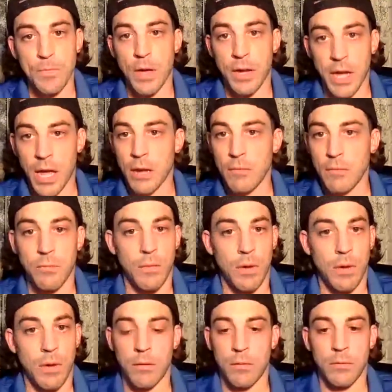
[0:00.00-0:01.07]
Again,
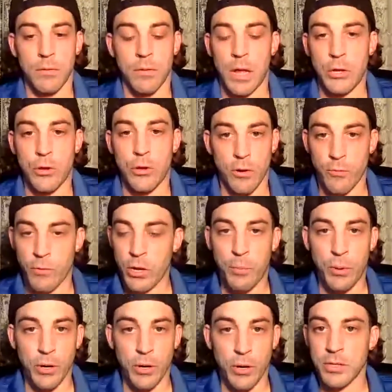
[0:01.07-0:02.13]
you're a
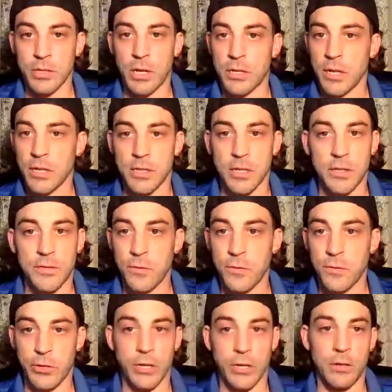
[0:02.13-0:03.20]
real person that does this for
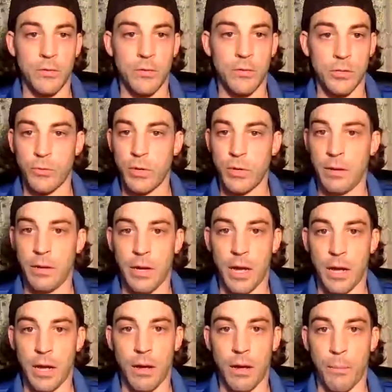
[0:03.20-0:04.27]
real, so
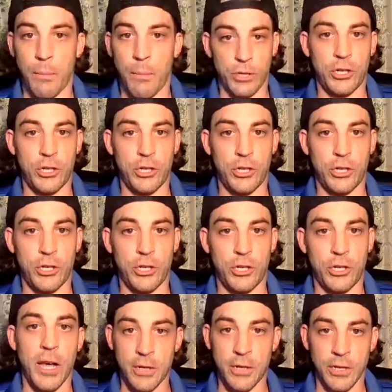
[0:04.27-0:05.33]
we appreciate you
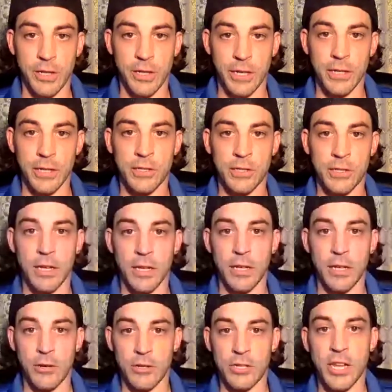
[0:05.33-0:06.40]
coming on to this and
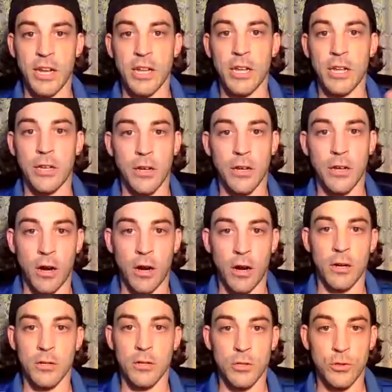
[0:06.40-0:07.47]
entertaining
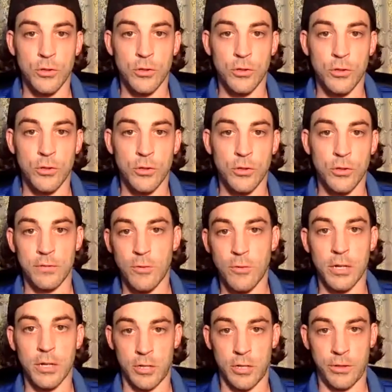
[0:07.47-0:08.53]
our 200
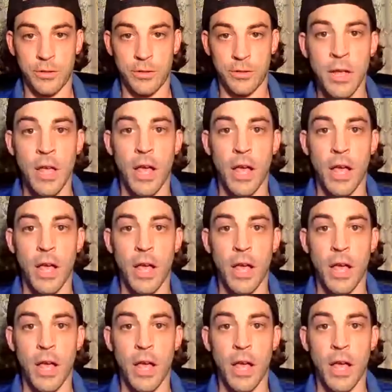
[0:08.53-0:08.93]
watchers.